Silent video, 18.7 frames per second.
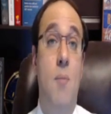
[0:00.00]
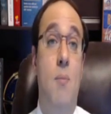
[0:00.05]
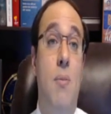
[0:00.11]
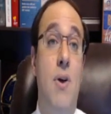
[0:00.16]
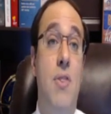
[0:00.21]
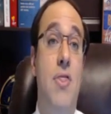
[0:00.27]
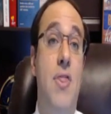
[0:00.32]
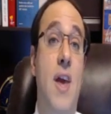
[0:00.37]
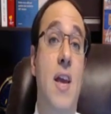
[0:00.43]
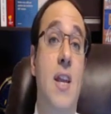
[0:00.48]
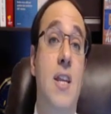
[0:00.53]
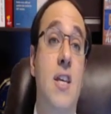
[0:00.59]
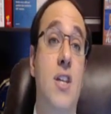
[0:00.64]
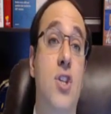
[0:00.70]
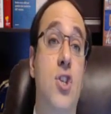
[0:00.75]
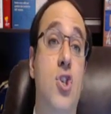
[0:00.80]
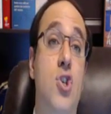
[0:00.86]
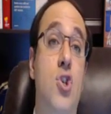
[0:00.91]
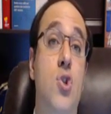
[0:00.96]
But they
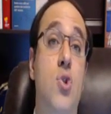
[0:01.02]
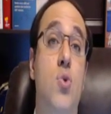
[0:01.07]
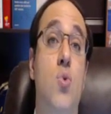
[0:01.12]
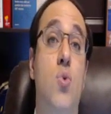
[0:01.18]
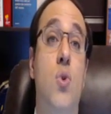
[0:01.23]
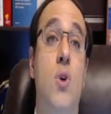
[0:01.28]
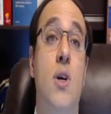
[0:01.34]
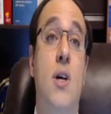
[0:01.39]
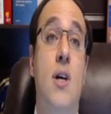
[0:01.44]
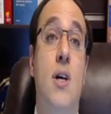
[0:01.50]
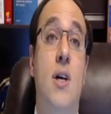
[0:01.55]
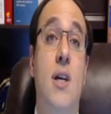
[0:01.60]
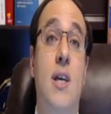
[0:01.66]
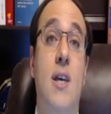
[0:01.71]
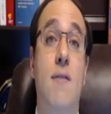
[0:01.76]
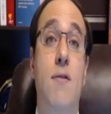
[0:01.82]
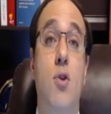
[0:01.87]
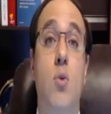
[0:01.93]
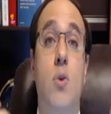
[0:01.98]
need to give